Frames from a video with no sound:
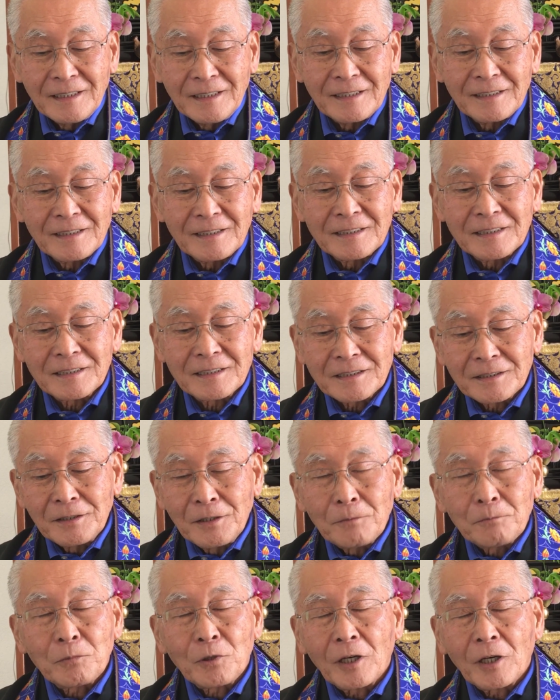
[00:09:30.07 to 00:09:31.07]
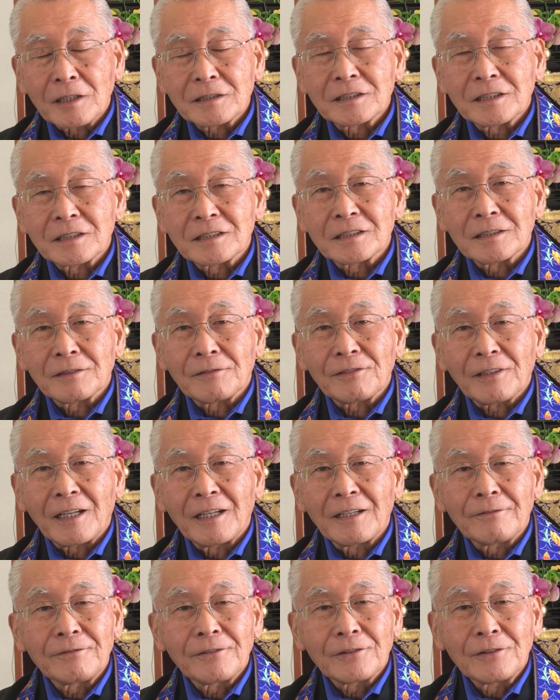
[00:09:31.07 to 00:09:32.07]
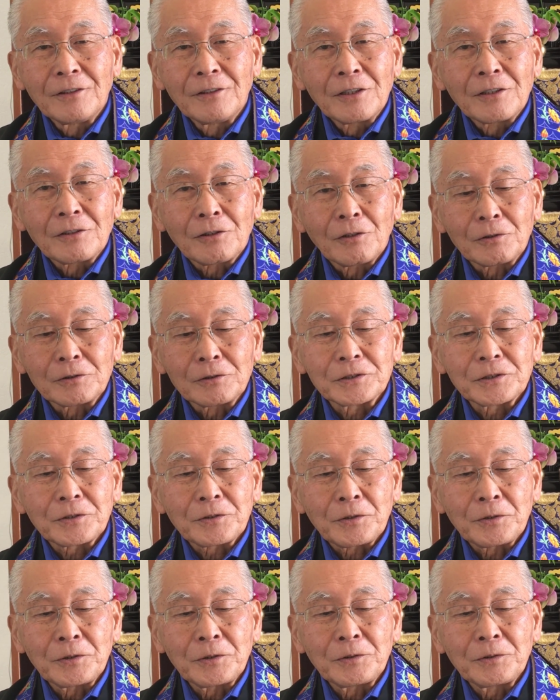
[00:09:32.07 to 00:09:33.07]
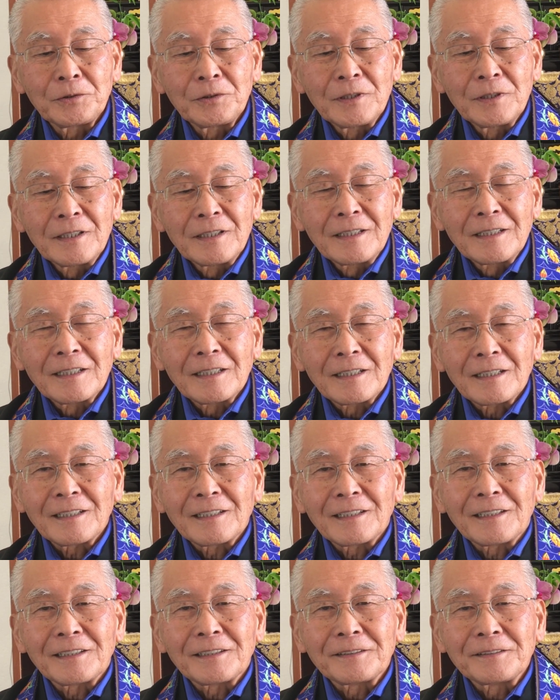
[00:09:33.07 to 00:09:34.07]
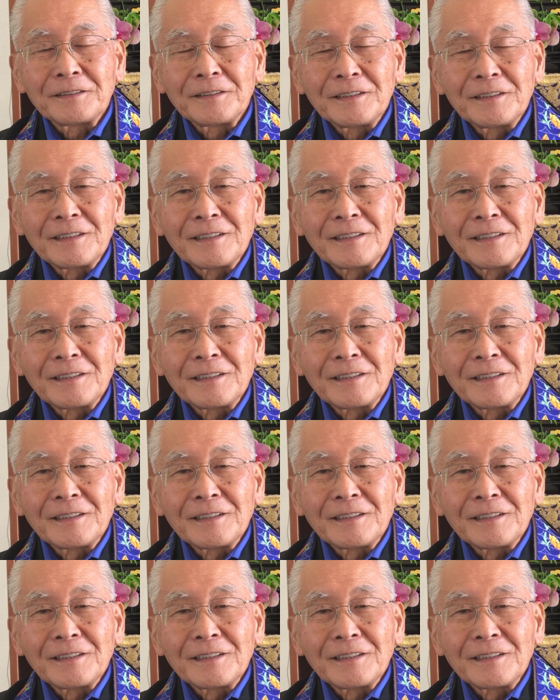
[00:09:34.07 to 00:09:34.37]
And this process of life goes through uh,